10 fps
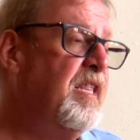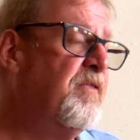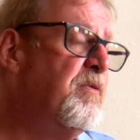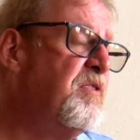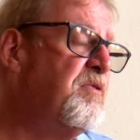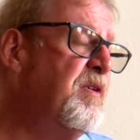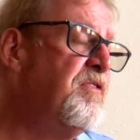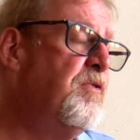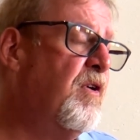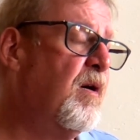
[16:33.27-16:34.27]
either from
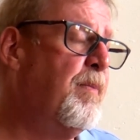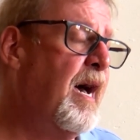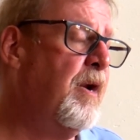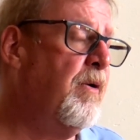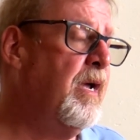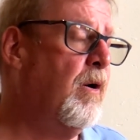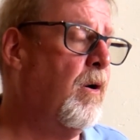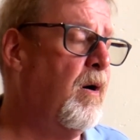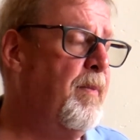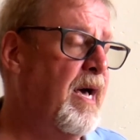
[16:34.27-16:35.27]
Smith's New York battery
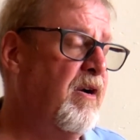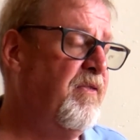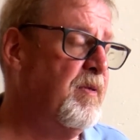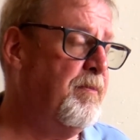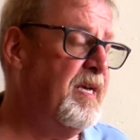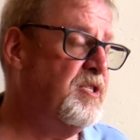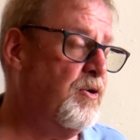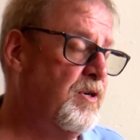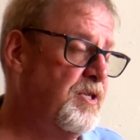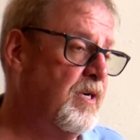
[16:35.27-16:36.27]
or a battery from the Peach
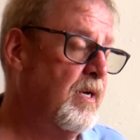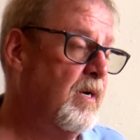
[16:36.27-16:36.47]
Orchard,